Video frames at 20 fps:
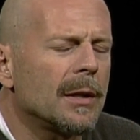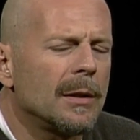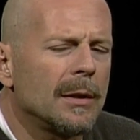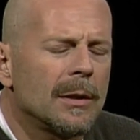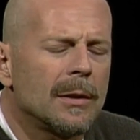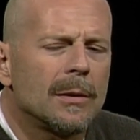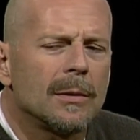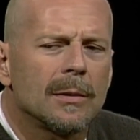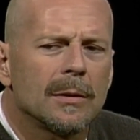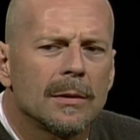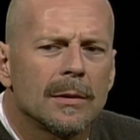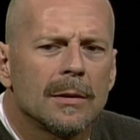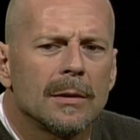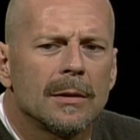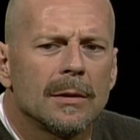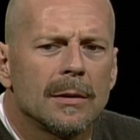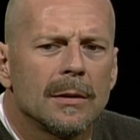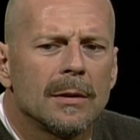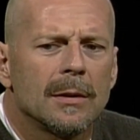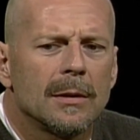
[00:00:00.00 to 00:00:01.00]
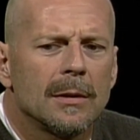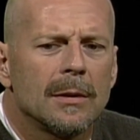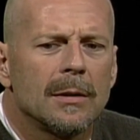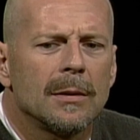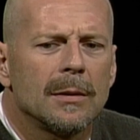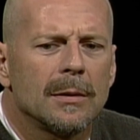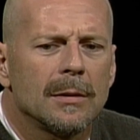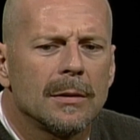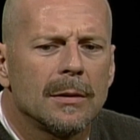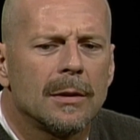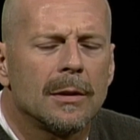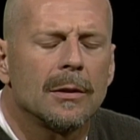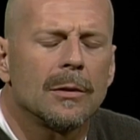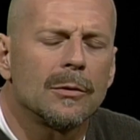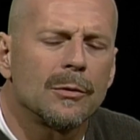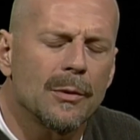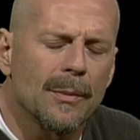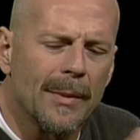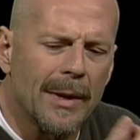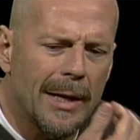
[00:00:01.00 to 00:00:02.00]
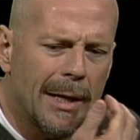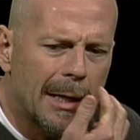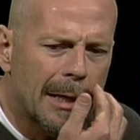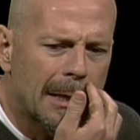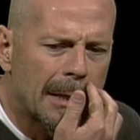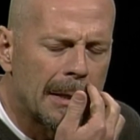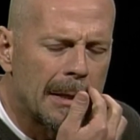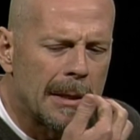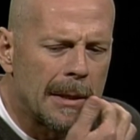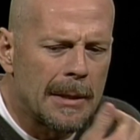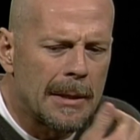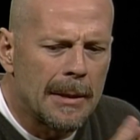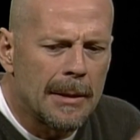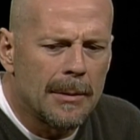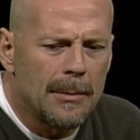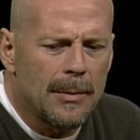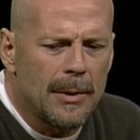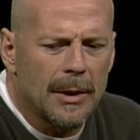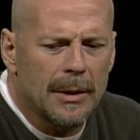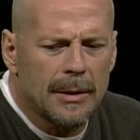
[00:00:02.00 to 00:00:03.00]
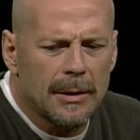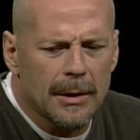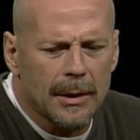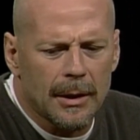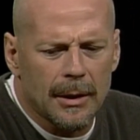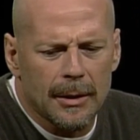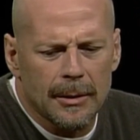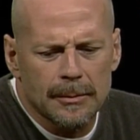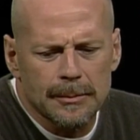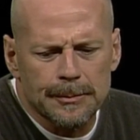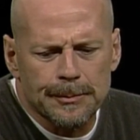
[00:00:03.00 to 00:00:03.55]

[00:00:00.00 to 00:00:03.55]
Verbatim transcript: a little. Yeah. You know, dramatic, but uh,